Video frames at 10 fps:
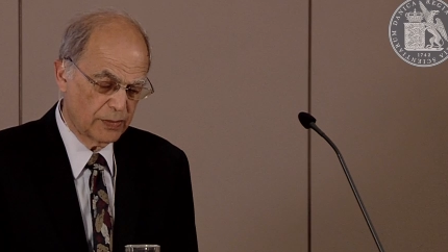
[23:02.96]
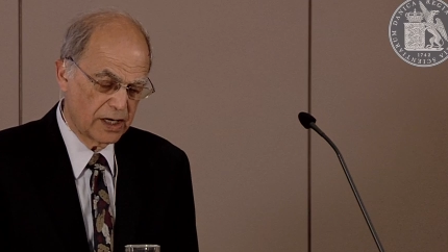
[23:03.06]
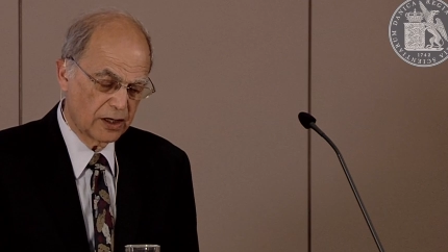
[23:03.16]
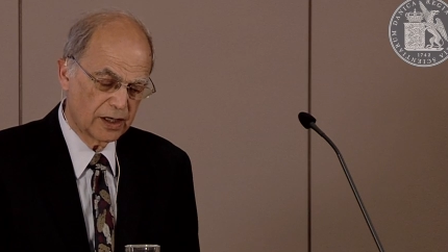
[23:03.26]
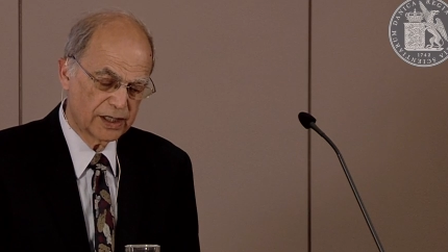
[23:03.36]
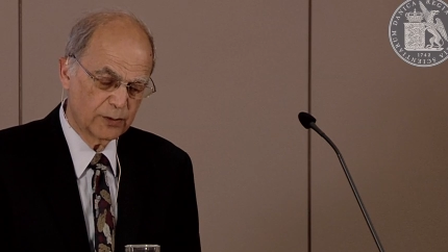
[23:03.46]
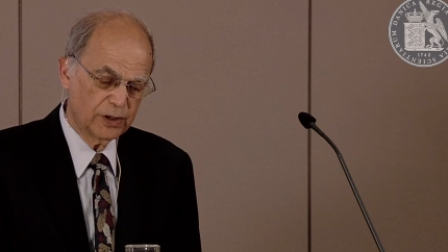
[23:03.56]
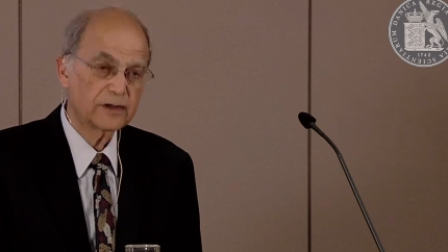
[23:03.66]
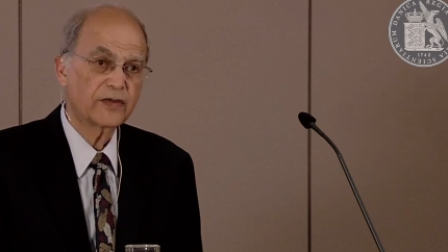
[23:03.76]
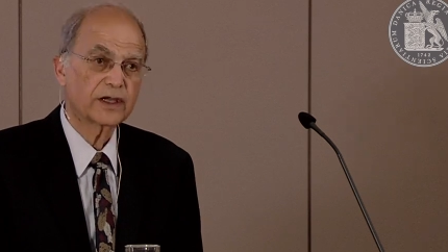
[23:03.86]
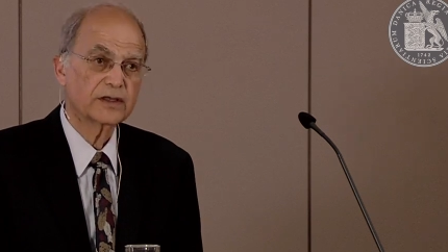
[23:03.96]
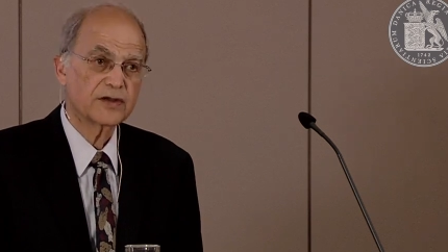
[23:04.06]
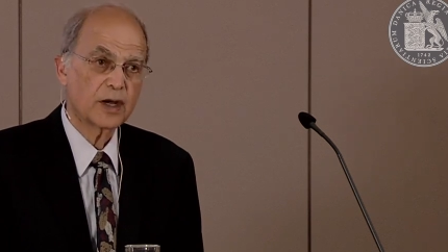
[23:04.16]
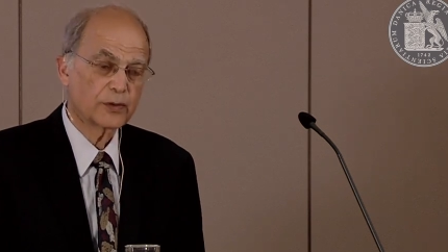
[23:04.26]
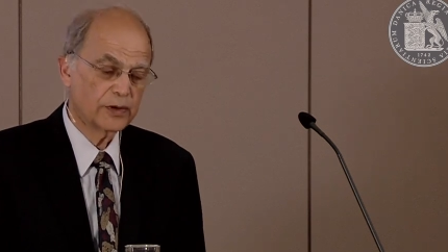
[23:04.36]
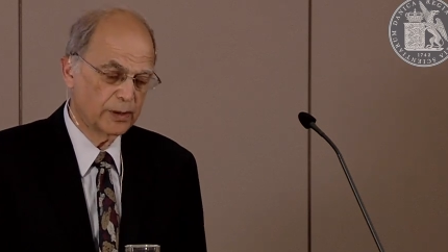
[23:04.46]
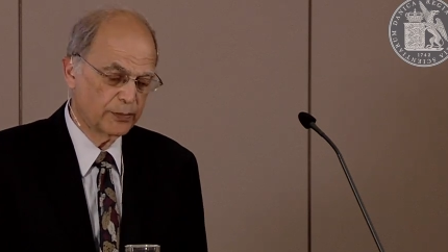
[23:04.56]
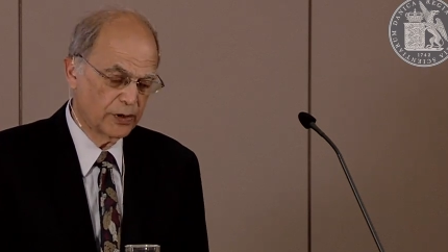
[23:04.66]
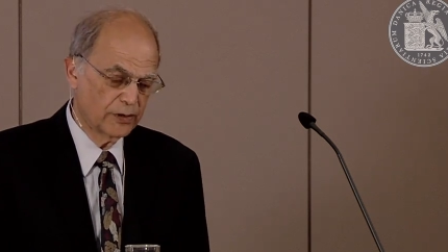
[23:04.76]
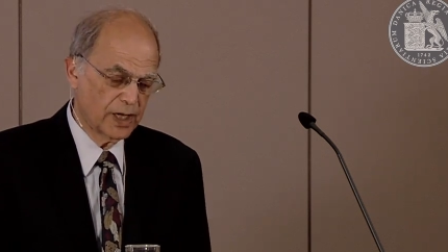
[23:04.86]
by arguing that the contemporary
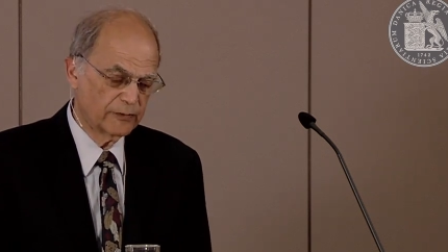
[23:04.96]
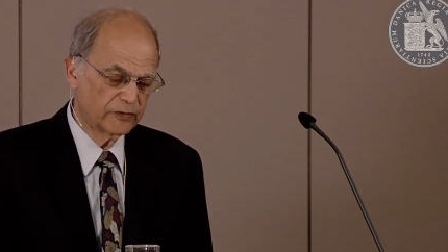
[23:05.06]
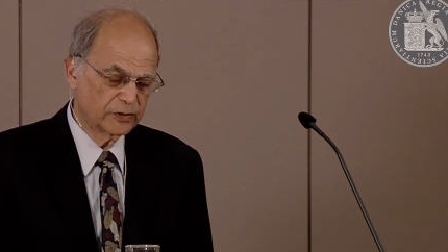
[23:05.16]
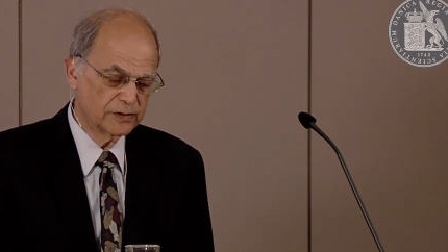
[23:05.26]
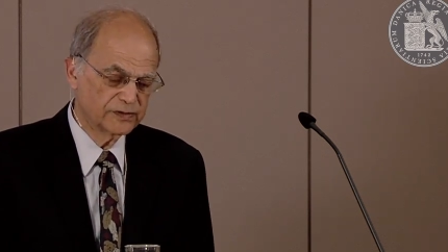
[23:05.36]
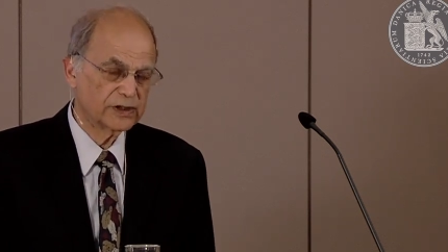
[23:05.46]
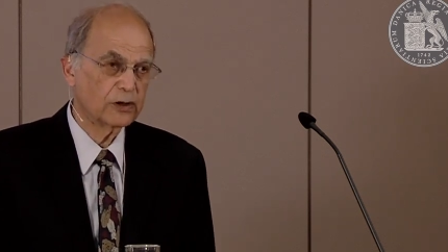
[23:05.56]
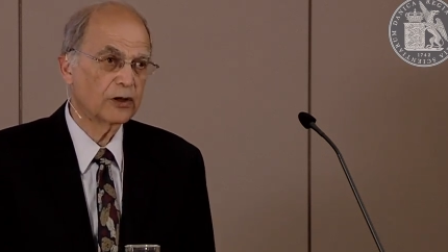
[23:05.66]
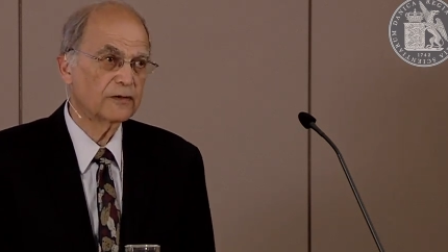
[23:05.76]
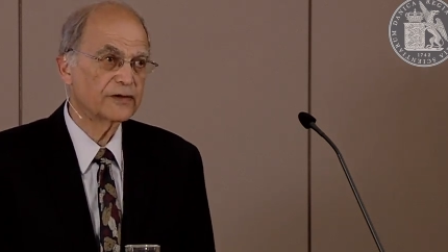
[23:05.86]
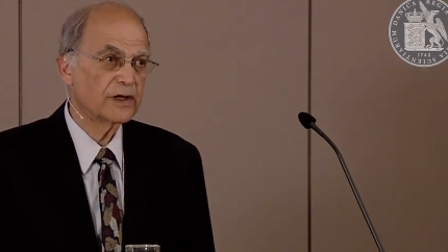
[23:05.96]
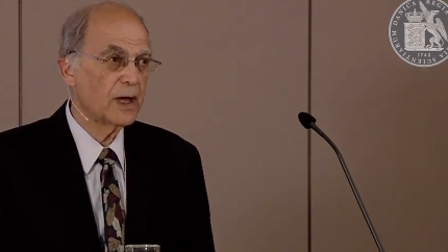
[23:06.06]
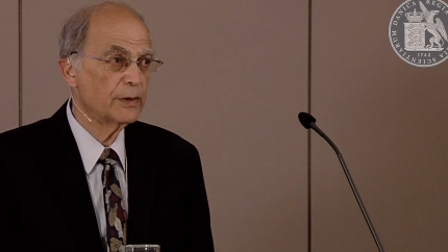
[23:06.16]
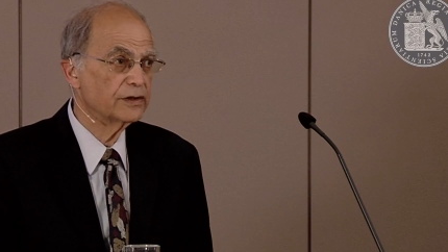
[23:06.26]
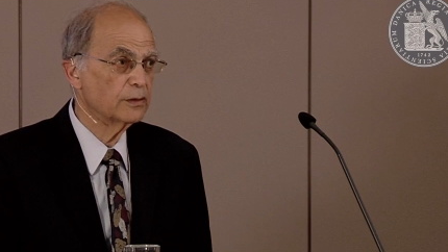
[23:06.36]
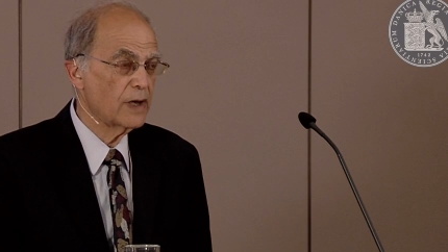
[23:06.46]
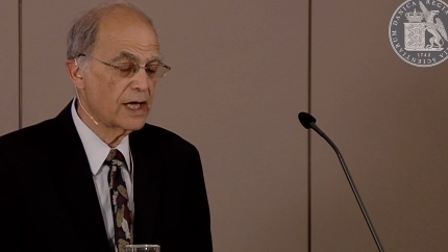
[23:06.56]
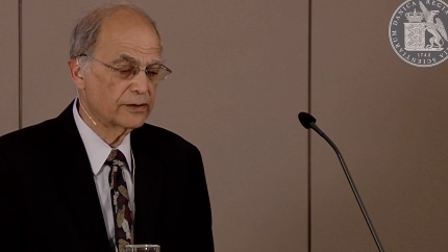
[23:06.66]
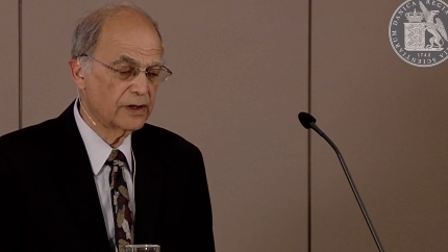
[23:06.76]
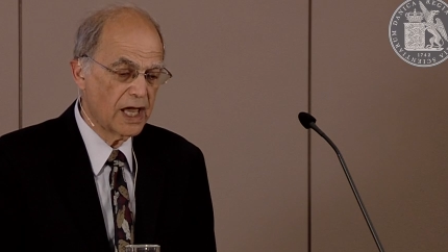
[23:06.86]
program of reducing all phenomena to
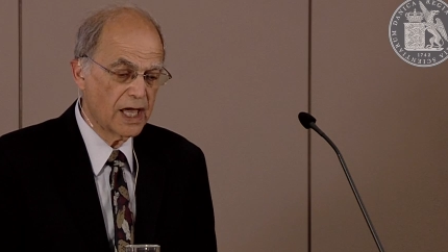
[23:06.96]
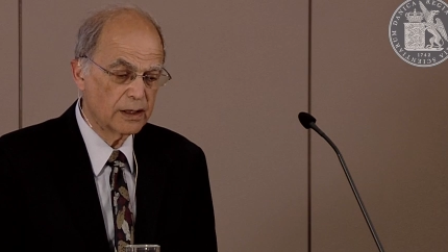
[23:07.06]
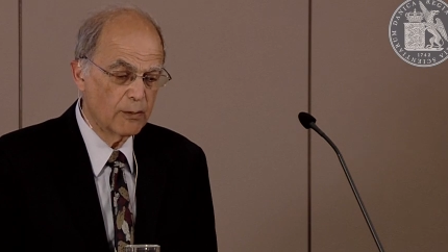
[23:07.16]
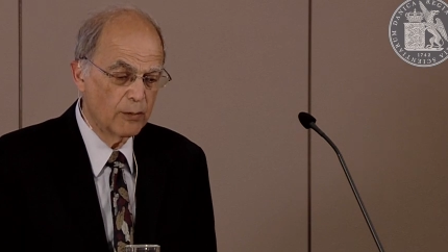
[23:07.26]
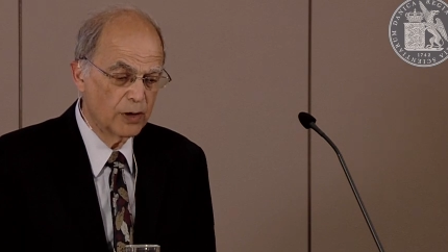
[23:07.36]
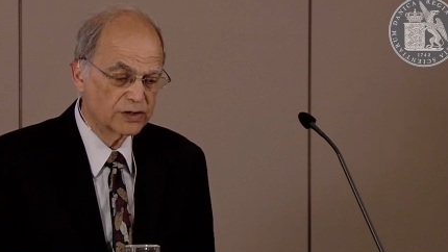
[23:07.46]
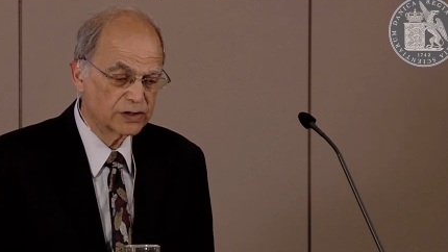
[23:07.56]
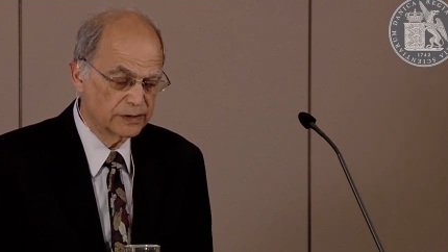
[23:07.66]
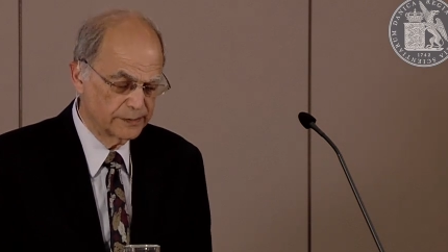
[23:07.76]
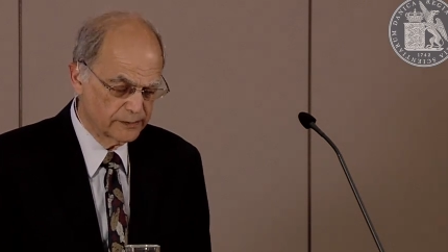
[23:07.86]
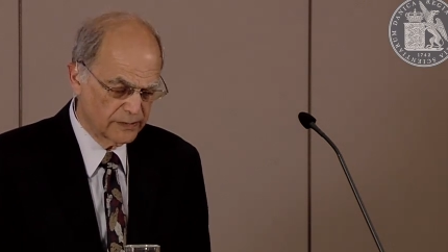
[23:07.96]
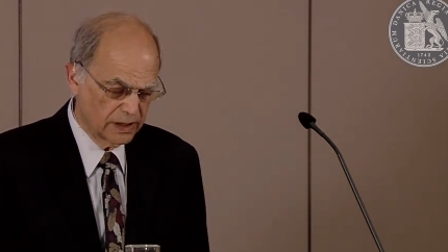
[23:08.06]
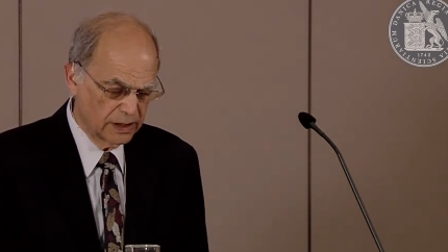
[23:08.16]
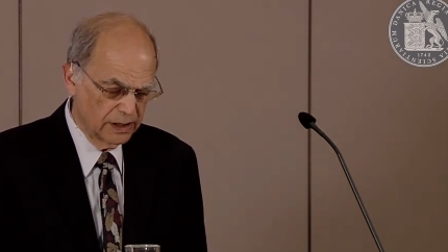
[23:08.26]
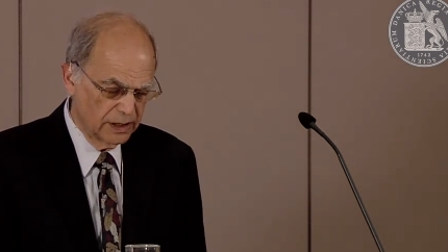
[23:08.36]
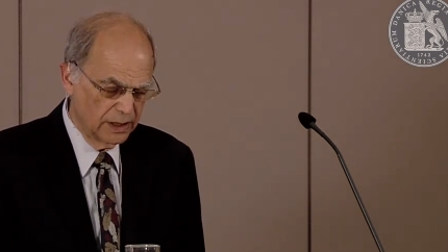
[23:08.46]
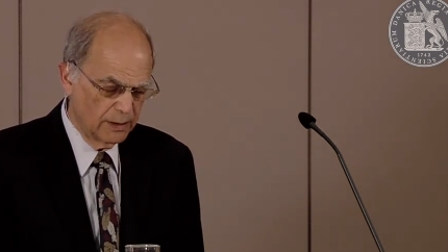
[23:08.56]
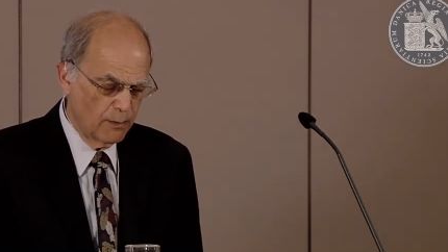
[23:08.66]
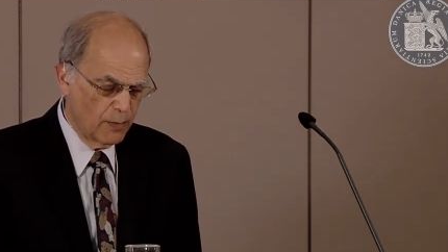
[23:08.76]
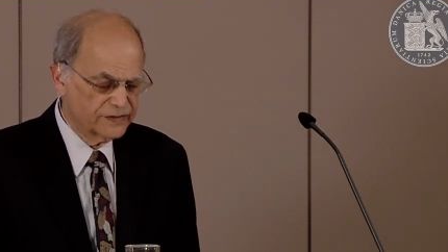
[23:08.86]
matter and motion
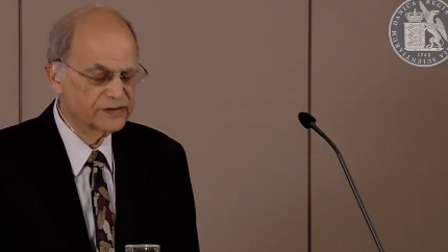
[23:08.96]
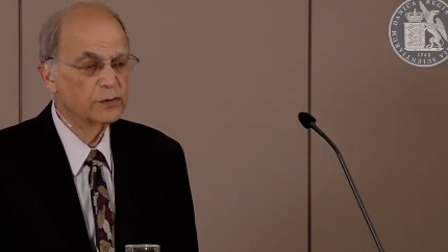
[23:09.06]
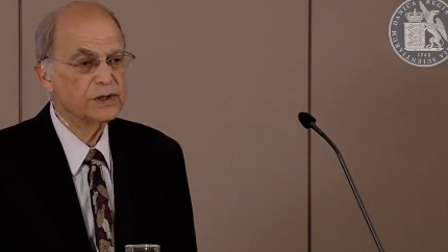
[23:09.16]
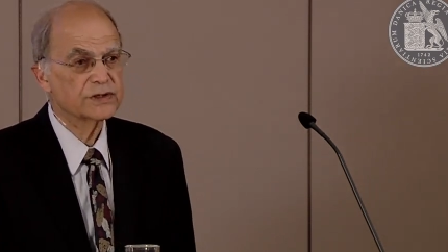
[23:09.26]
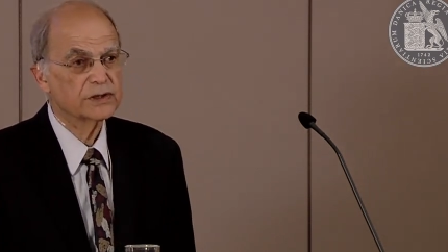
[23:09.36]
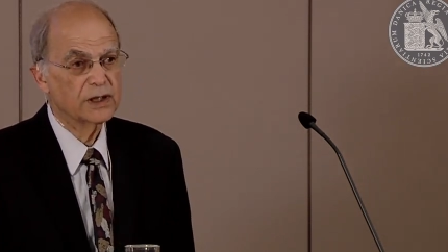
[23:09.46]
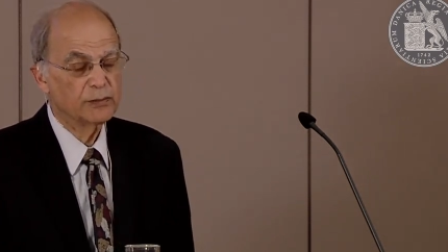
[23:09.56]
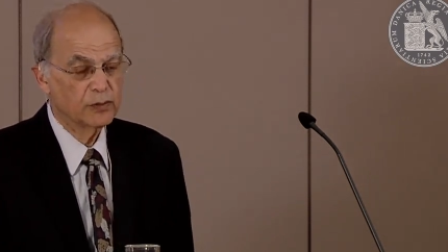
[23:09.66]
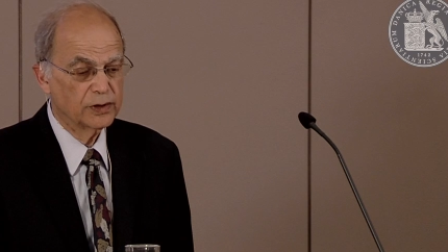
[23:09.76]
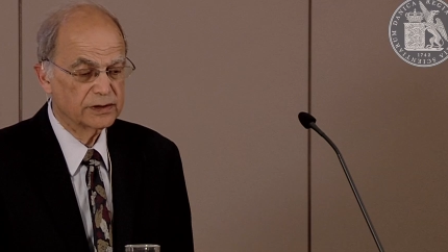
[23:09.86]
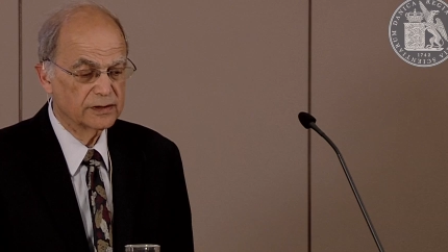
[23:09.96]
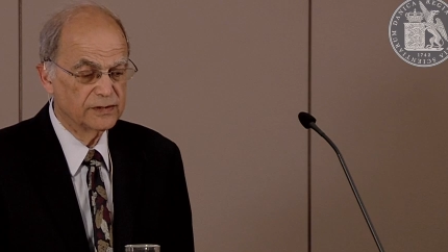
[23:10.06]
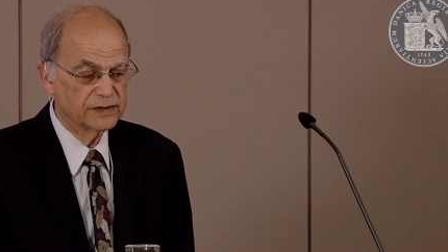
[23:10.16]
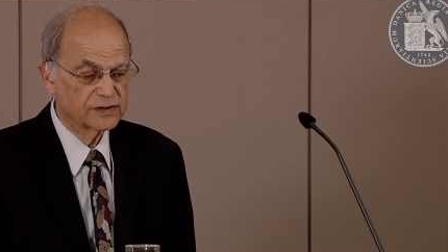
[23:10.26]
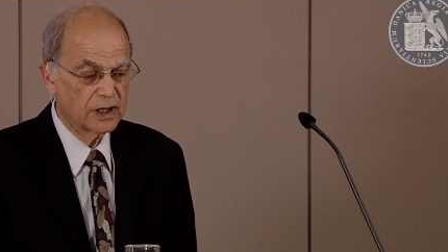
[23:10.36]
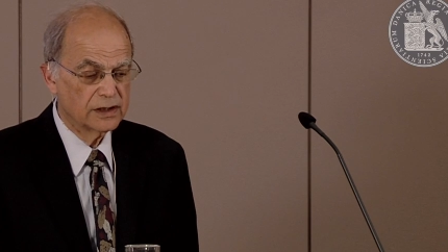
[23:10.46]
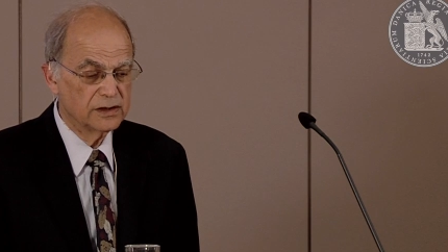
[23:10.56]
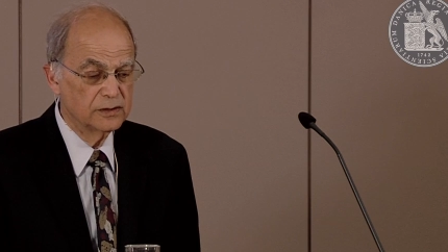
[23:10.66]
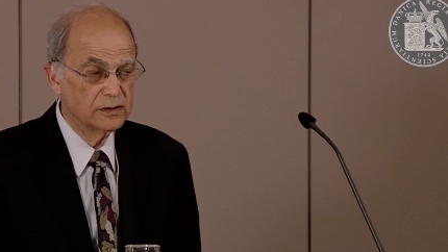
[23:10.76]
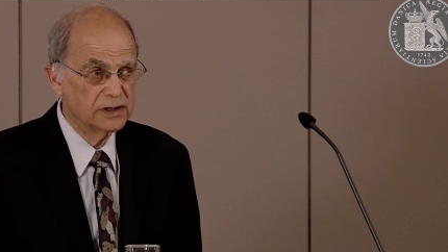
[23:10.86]
must reach a point of
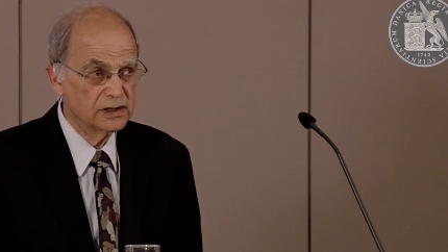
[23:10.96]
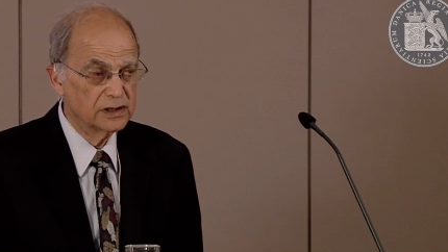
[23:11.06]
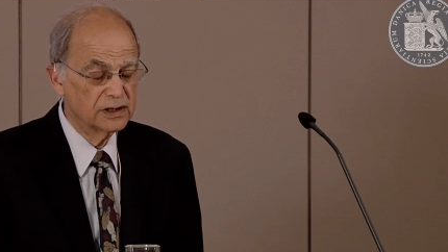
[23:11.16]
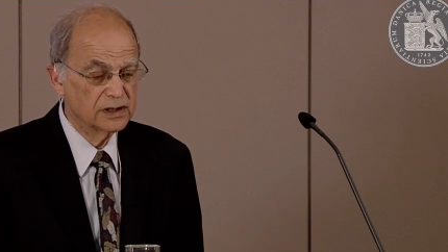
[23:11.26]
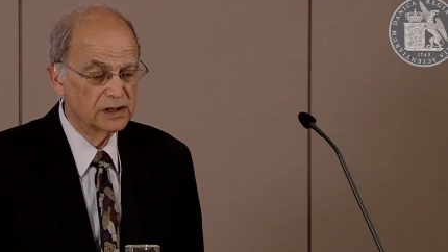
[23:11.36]
discontinuity.